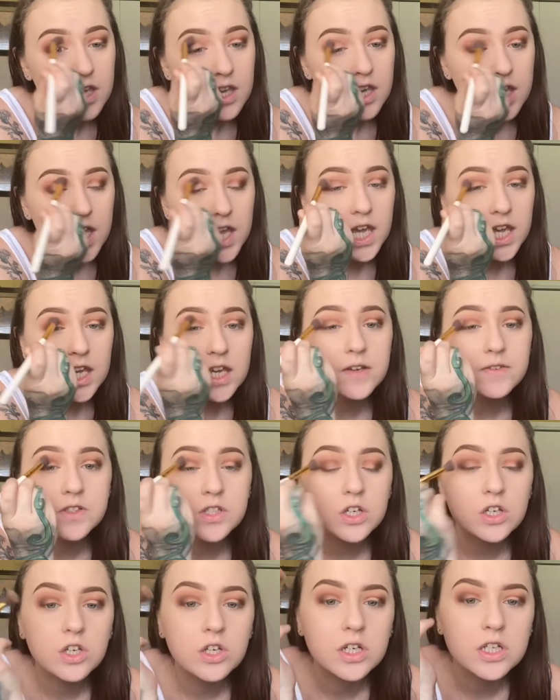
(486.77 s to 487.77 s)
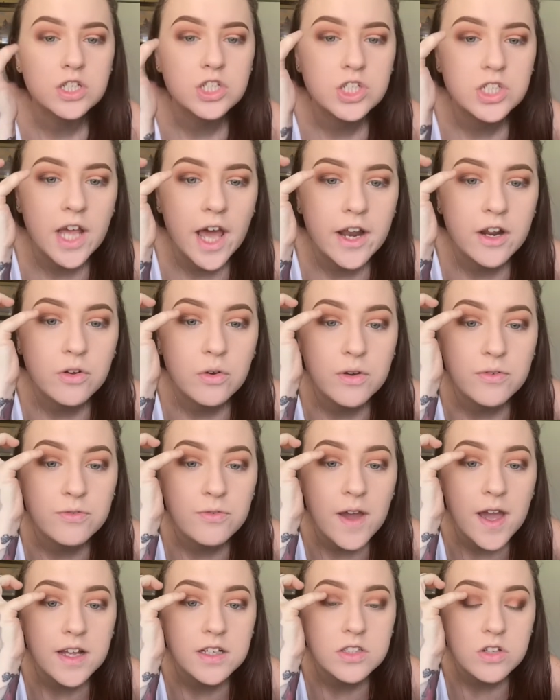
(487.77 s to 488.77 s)
It gives a good shadow
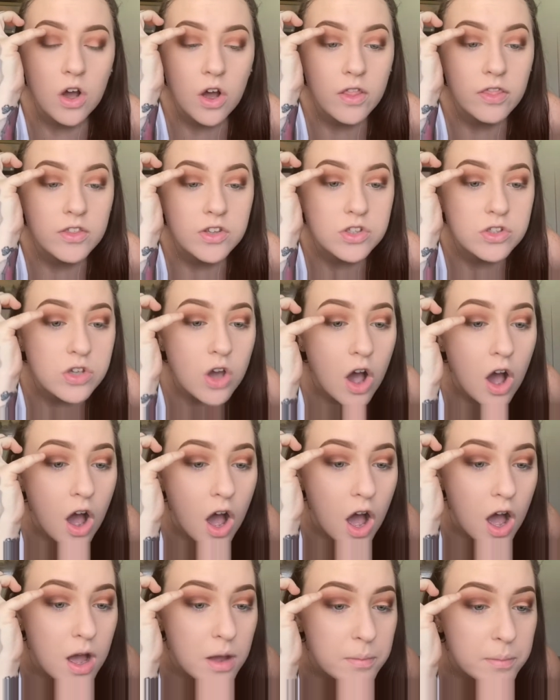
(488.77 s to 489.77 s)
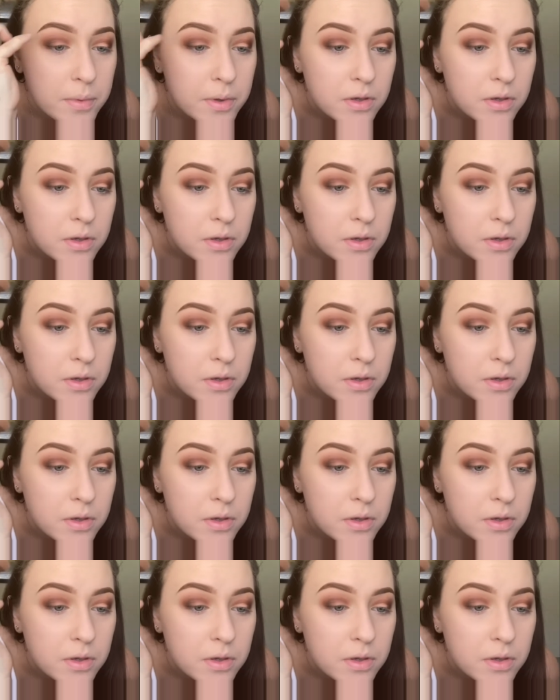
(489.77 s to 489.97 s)
effect on the top,